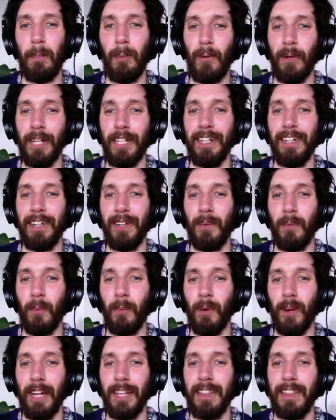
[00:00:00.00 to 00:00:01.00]
point
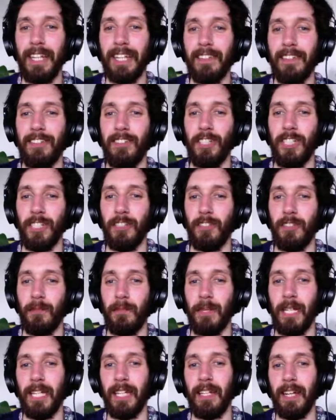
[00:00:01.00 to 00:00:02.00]
where I think the sheet should
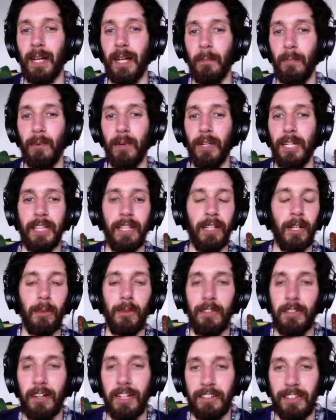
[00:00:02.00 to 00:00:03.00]
be, I'm pointing in the
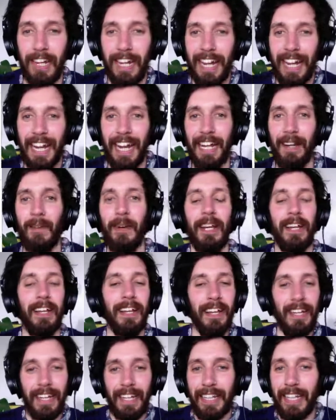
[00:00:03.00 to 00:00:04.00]
opposite direction. Anyway,
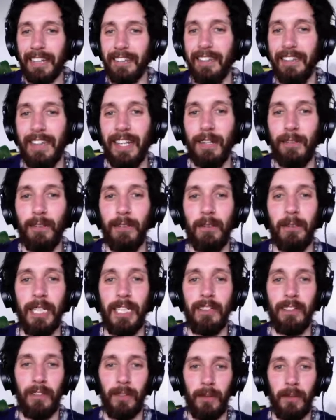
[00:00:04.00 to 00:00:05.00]
that's a thing for
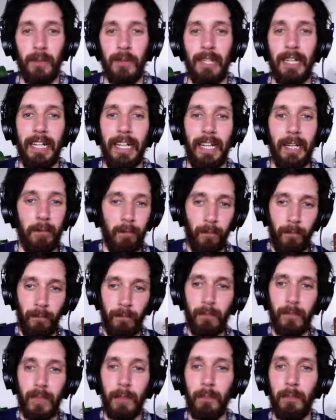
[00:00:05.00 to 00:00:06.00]
me to
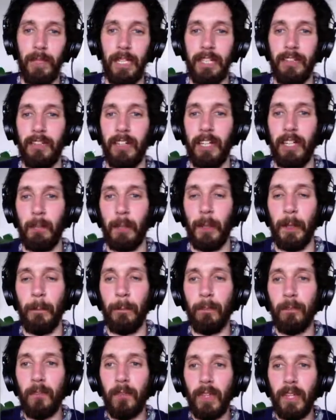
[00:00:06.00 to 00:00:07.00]
be excited
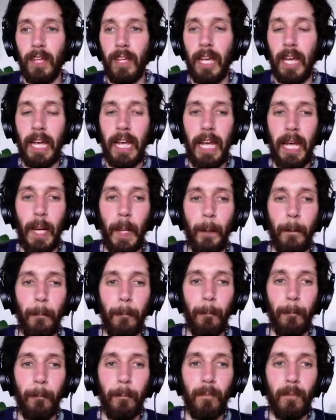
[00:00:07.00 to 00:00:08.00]
about.
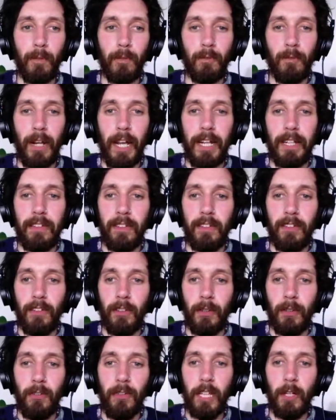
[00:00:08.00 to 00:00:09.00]
Right,
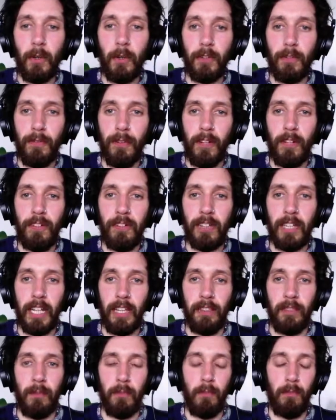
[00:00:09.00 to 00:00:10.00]
so C chords first,
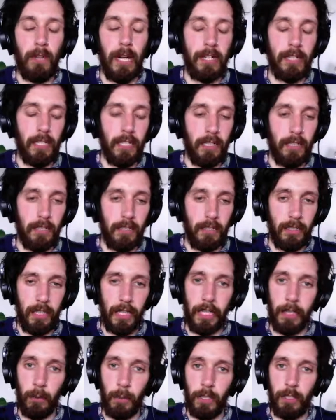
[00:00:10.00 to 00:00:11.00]
get them ready,
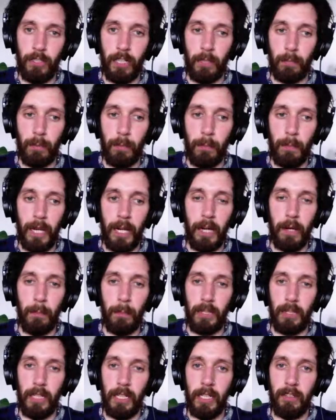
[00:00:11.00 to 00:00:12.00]
and we shall prepare.
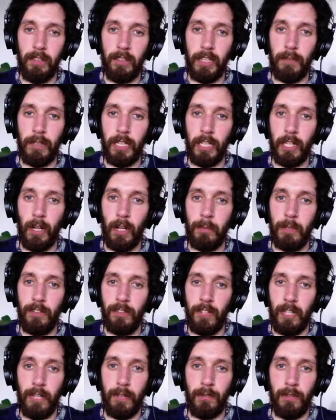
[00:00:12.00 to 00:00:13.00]
Please leave in the
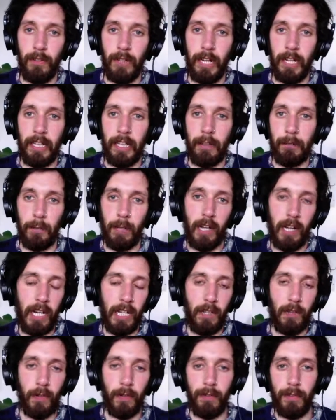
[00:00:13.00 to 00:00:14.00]
comments if you're getting left
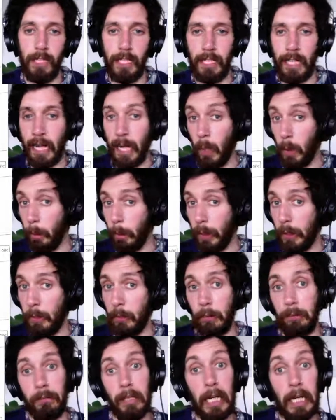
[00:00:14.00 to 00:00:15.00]
behind or if you need help
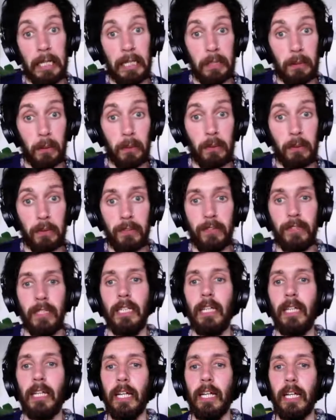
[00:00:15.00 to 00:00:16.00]
with any chords.
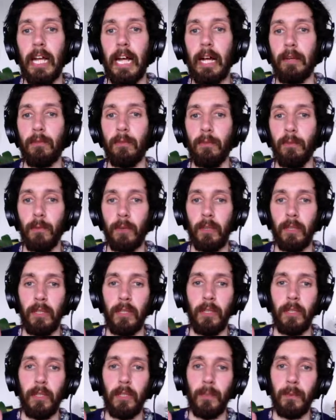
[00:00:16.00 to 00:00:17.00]
After 4.
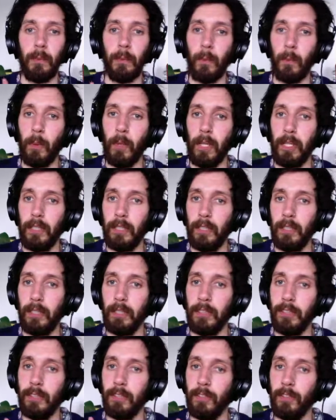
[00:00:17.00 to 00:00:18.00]
1,
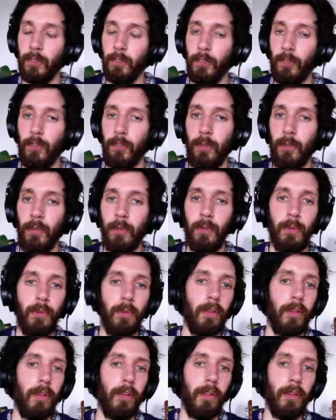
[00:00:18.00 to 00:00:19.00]
2,
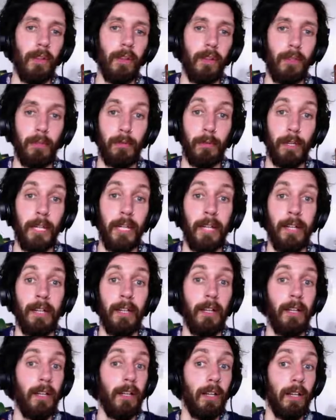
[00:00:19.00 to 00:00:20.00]
3,
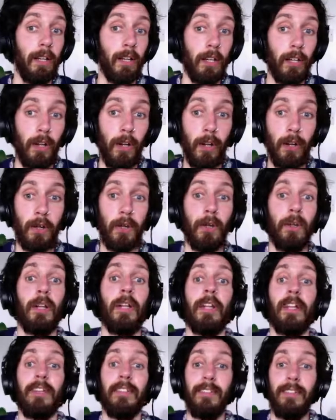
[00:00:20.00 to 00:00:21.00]
go.
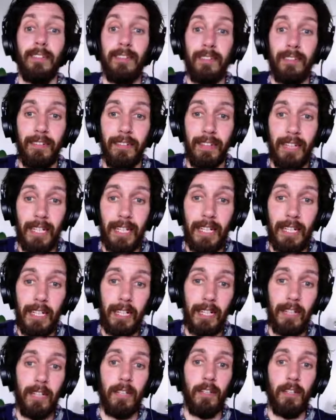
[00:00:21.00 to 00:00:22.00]
C,
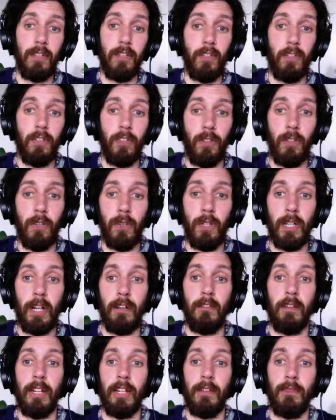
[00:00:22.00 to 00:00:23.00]
2,
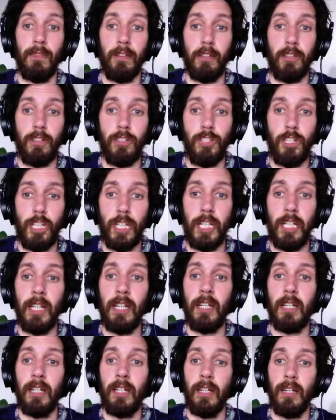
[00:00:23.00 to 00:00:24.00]
get ready for your
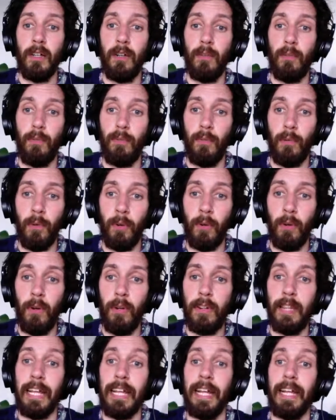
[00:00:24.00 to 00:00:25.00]
G.
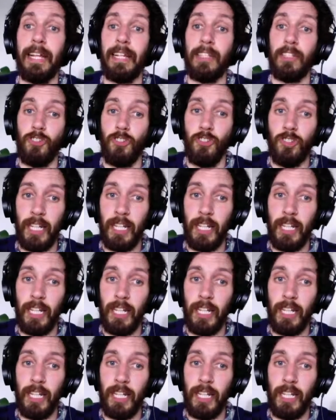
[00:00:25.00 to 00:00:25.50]
4, then G.